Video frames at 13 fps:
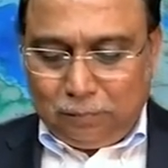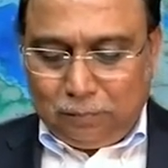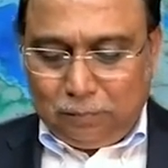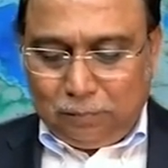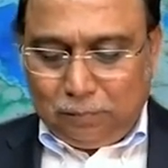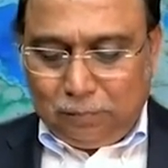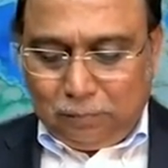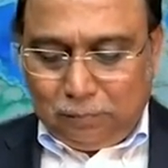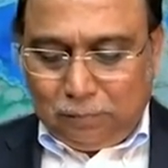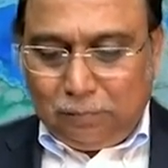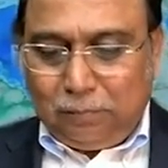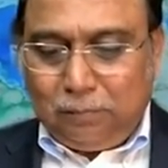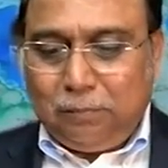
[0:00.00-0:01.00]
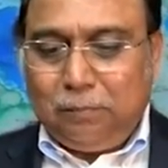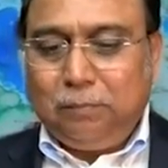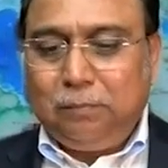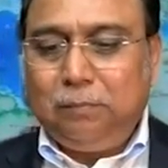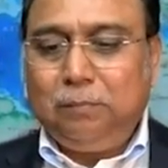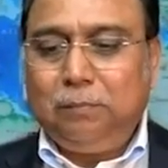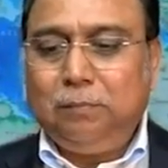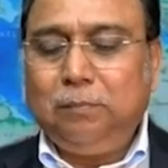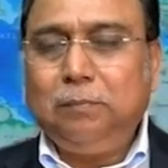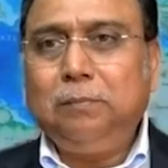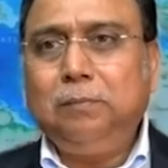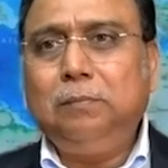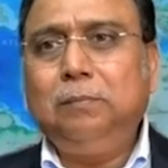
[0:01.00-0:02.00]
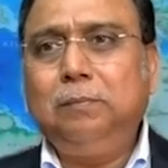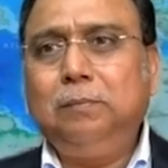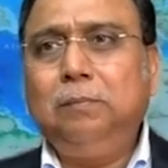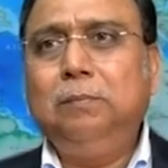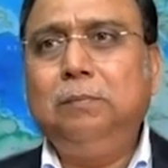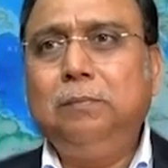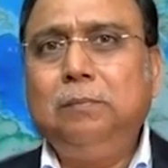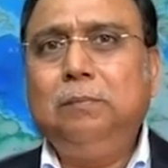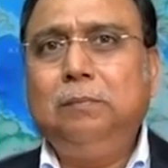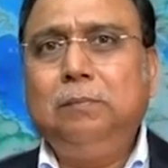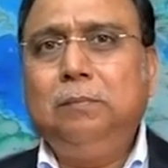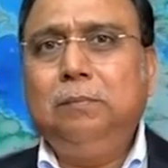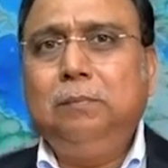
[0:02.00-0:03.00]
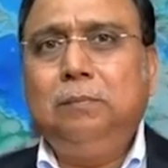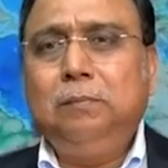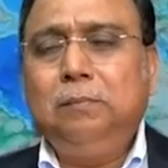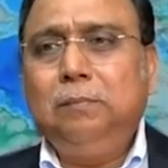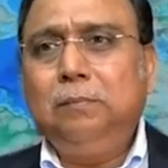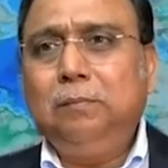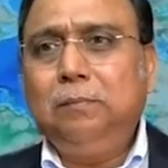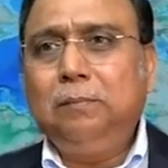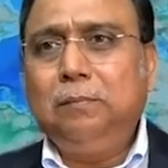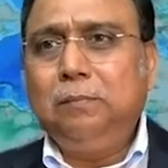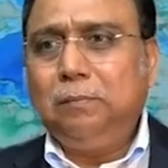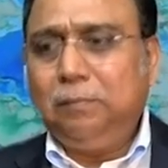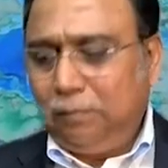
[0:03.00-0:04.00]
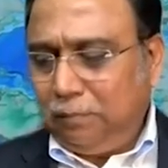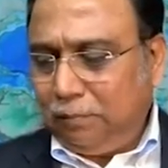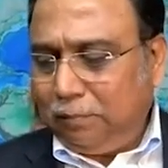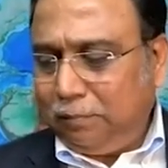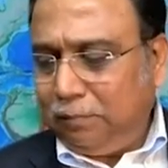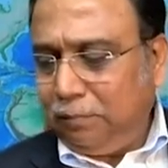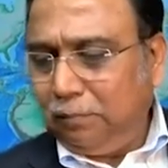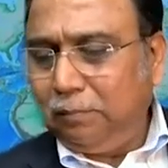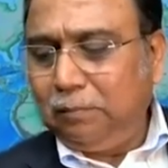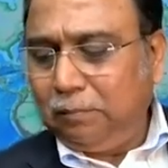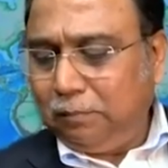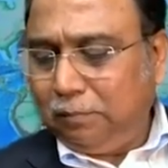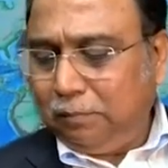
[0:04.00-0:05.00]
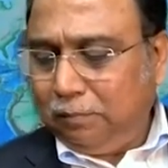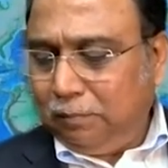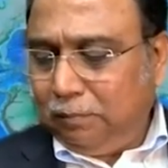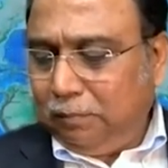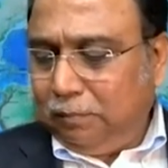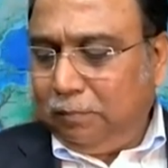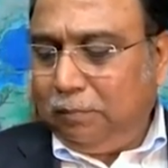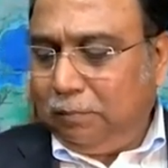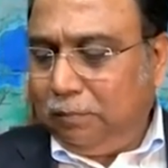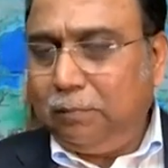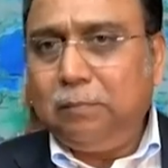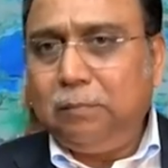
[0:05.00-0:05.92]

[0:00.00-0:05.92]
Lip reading: (not speaking)